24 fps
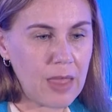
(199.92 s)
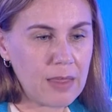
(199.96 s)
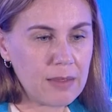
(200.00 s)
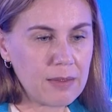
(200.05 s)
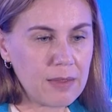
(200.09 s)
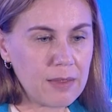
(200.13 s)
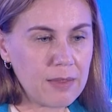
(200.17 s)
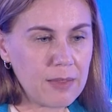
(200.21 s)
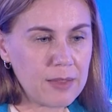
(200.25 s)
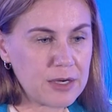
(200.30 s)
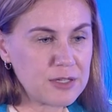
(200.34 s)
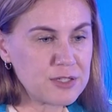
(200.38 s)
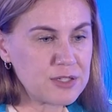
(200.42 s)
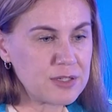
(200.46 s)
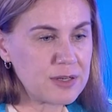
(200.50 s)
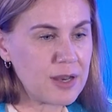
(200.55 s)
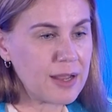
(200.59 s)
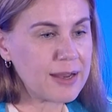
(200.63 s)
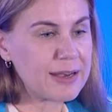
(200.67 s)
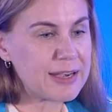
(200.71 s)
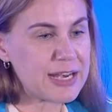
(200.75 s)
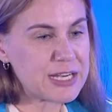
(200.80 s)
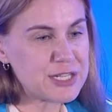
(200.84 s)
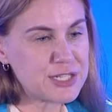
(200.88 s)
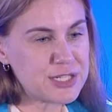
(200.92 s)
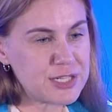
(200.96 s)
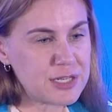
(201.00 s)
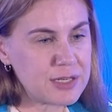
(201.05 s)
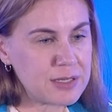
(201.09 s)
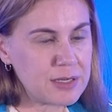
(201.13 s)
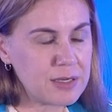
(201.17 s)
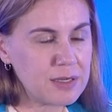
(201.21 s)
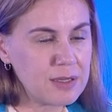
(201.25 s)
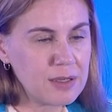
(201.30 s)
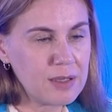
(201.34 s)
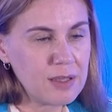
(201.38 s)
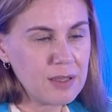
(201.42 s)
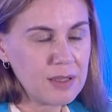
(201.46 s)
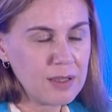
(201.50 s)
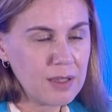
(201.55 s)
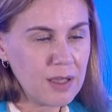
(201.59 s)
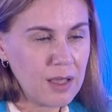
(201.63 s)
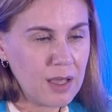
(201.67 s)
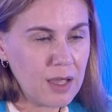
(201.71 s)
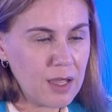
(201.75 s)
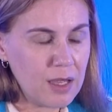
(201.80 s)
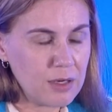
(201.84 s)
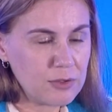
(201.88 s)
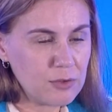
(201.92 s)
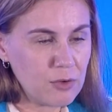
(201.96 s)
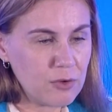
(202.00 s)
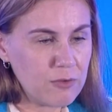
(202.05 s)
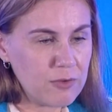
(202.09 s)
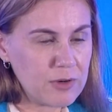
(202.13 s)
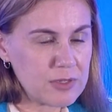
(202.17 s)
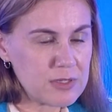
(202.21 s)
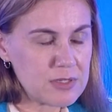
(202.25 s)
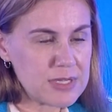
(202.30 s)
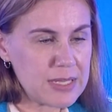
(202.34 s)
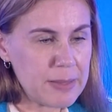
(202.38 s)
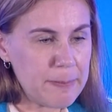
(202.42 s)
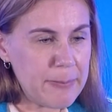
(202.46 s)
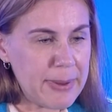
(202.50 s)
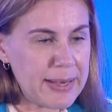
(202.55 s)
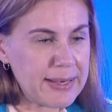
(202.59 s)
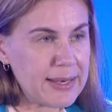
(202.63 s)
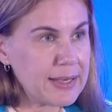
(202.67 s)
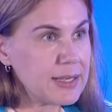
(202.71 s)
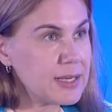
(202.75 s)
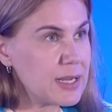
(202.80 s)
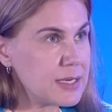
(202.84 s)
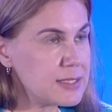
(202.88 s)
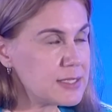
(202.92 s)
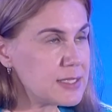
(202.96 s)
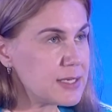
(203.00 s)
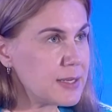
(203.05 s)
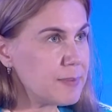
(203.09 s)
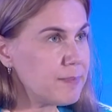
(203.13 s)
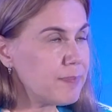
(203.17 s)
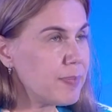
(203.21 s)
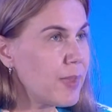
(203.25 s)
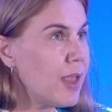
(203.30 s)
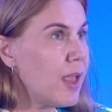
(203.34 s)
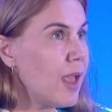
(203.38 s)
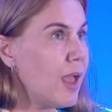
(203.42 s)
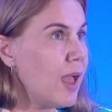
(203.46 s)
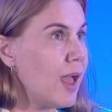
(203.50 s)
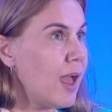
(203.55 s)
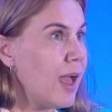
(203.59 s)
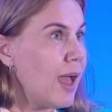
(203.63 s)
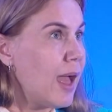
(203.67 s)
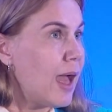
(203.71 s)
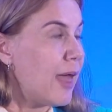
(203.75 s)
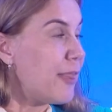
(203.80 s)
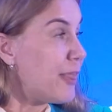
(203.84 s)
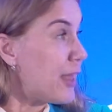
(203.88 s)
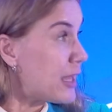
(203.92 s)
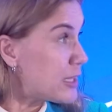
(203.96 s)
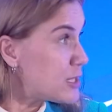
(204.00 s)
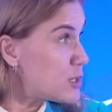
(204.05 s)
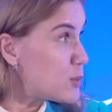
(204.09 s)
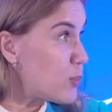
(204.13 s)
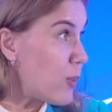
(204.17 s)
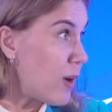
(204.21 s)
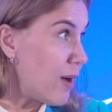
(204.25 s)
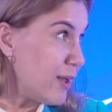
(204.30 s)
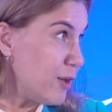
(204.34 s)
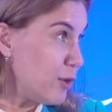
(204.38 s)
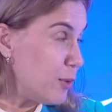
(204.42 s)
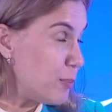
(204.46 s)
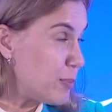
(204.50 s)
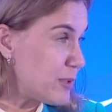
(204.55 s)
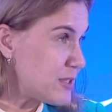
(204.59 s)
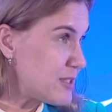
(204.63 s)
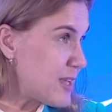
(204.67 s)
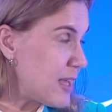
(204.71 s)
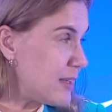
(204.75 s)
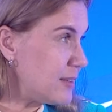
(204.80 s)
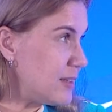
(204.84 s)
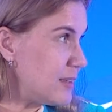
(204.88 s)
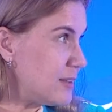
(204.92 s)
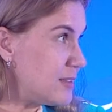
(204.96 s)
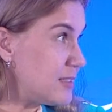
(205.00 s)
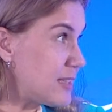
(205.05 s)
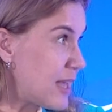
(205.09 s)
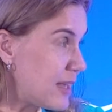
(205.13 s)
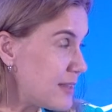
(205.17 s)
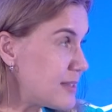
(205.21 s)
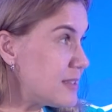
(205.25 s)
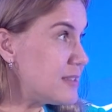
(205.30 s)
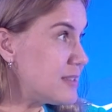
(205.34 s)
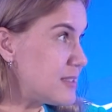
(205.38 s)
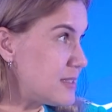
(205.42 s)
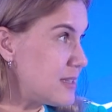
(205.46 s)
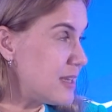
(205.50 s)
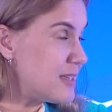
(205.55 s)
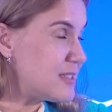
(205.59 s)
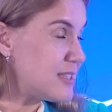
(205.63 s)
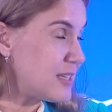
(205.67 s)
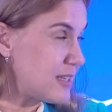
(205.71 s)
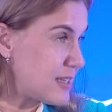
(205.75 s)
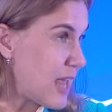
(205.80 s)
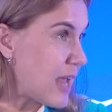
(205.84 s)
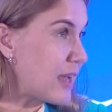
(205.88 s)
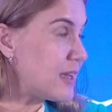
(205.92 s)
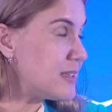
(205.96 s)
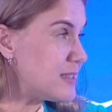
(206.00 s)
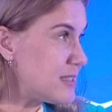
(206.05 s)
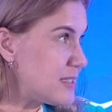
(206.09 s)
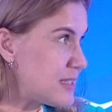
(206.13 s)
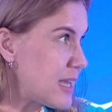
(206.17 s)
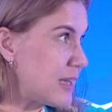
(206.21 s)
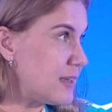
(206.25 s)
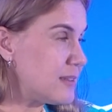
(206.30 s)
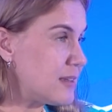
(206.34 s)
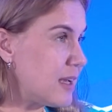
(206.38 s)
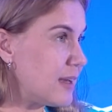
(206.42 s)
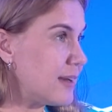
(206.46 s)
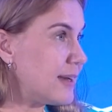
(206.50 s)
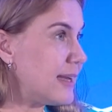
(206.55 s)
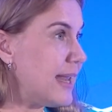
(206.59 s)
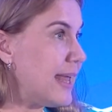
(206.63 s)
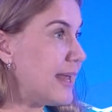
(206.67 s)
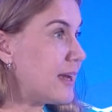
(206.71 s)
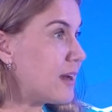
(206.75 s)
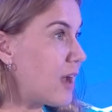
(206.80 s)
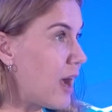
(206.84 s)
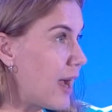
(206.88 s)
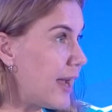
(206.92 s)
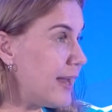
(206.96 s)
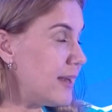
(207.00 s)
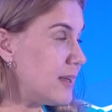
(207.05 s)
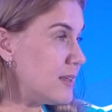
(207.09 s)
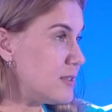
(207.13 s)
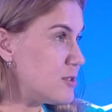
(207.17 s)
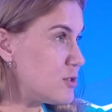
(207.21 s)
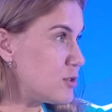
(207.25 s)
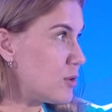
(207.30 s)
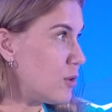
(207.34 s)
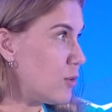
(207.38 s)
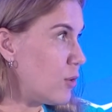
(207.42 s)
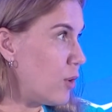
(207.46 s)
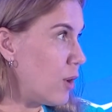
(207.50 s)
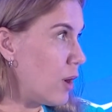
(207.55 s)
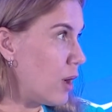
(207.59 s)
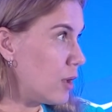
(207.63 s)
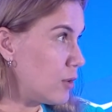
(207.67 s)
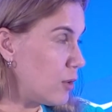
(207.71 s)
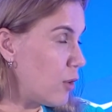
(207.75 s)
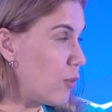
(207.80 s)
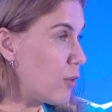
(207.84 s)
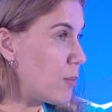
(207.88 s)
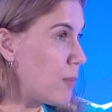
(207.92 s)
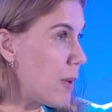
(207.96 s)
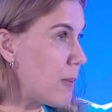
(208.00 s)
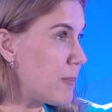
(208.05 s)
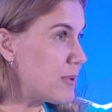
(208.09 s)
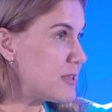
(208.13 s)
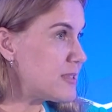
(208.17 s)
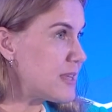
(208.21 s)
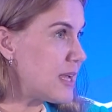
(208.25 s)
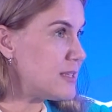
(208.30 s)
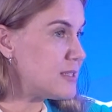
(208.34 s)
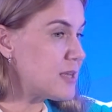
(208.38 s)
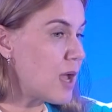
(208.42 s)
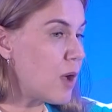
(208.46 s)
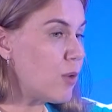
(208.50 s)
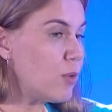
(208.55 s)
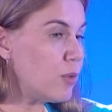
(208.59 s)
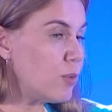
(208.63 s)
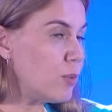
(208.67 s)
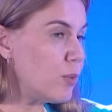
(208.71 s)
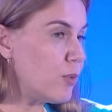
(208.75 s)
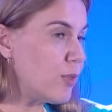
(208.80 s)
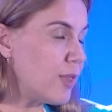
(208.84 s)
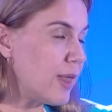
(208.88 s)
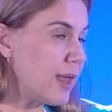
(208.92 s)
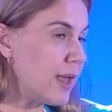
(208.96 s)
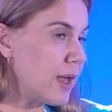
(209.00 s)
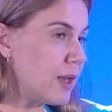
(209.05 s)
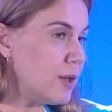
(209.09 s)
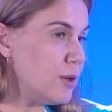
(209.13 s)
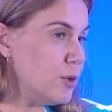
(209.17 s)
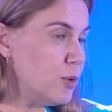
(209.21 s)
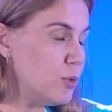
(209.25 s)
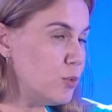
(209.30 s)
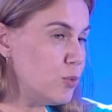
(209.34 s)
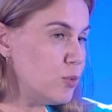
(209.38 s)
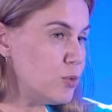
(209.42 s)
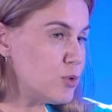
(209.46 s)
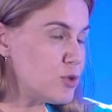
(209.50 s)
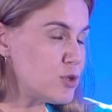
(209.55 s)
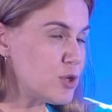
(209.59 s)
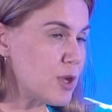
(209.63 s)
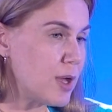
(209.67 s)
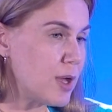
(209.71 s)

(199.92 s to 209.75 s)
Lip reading: Russian aggression towards independent country. And that's why we presented second set and clear guidance to our member states how they can use